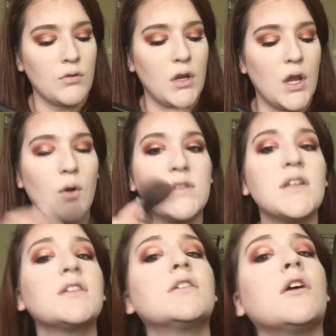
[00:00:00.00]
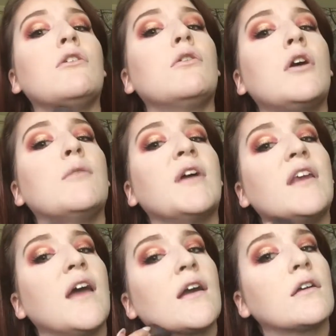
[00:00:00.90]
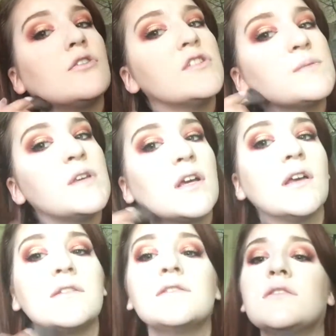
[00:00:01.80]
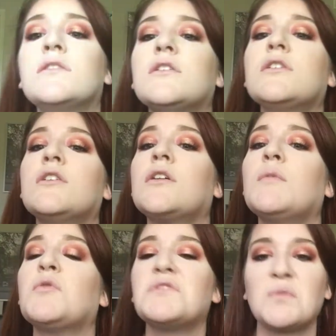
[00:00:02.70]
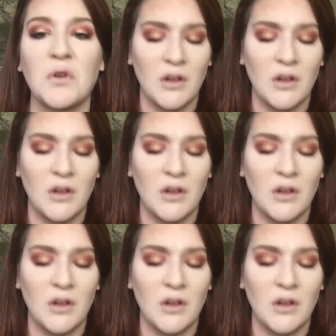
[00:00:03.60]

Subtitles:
And I always like to go on my neck just because I'm always